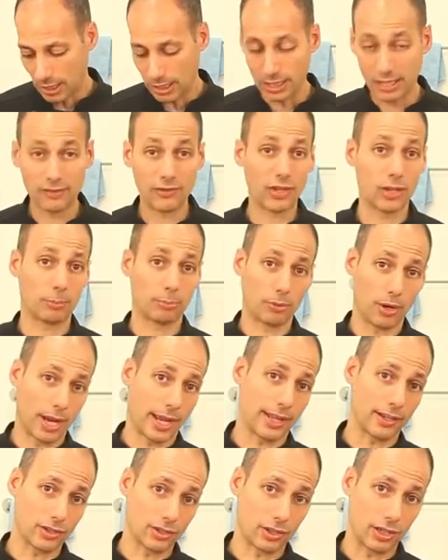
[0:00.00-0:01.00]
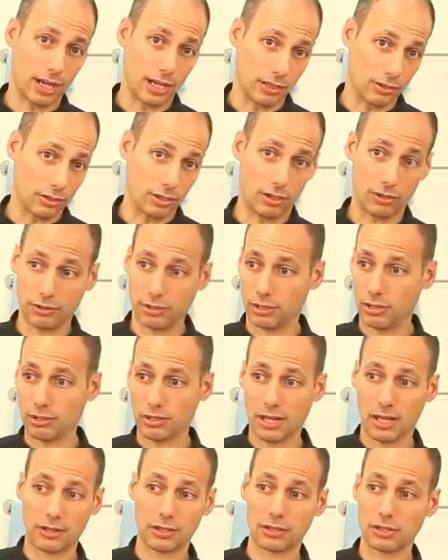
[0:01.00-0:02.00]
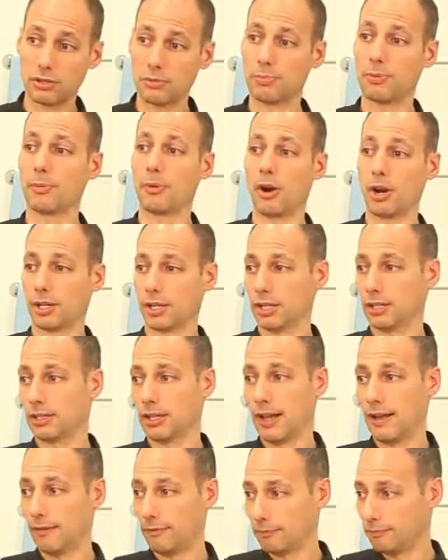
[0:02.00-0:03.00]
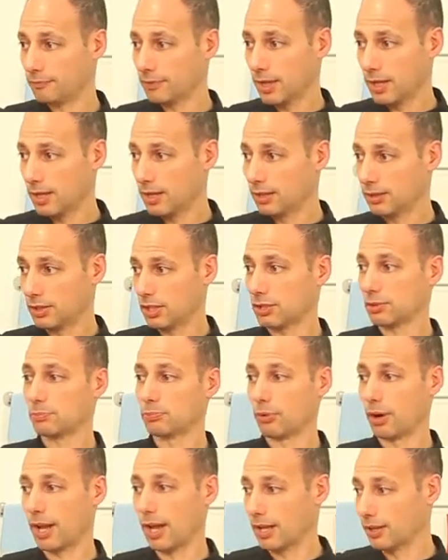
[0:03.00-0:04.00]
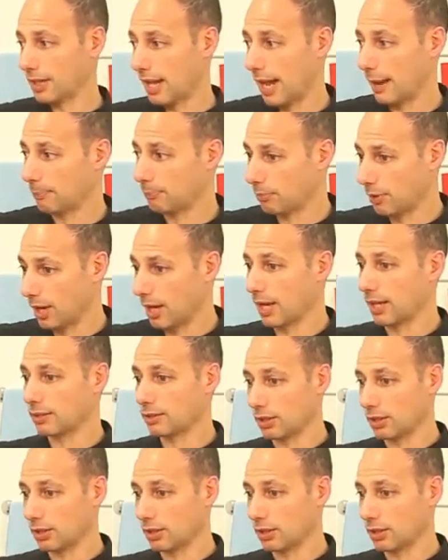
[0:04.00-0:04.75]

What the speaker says: Even the brands change. You know, you go down the supermarket and you have this brand, that brand.